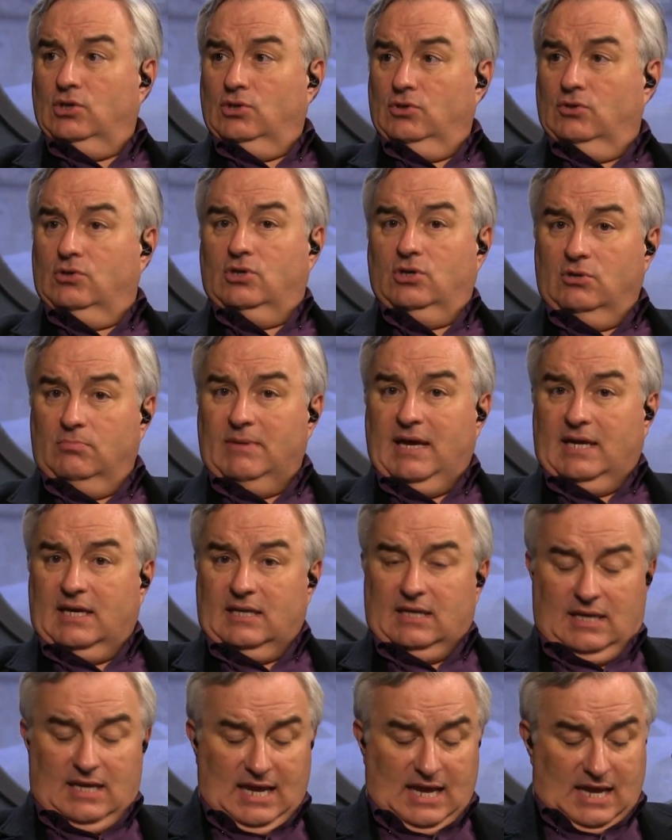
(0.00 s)
You could make
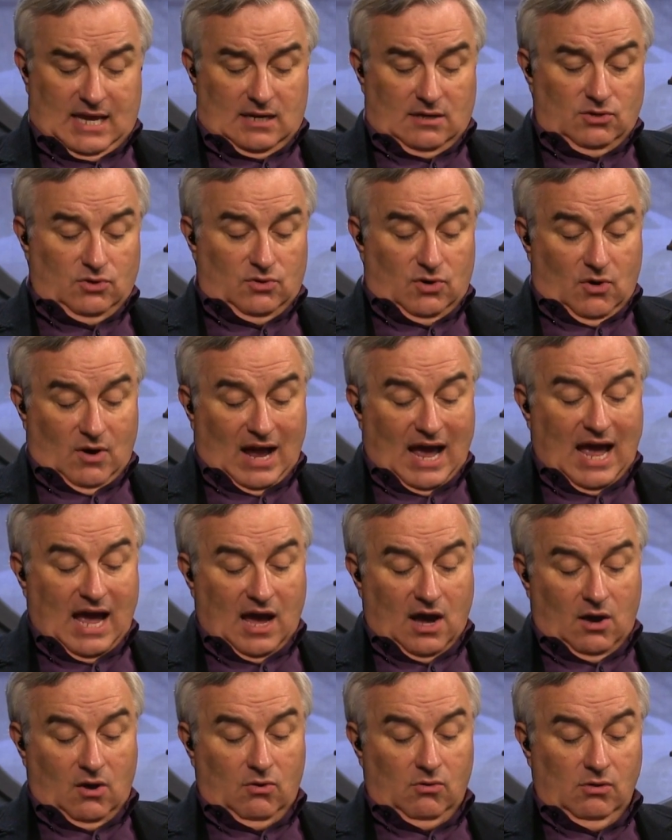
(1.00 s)
it again. You know
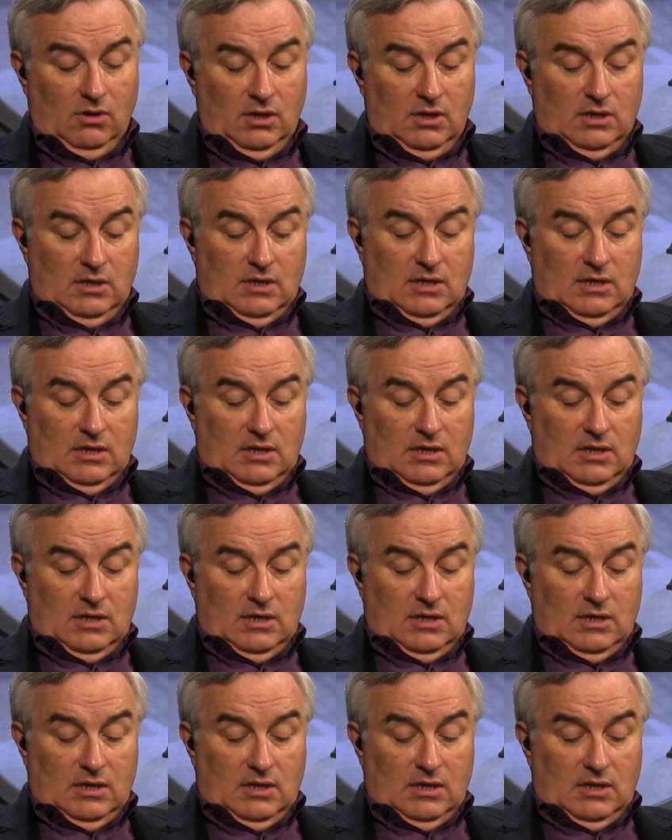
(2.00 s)
how.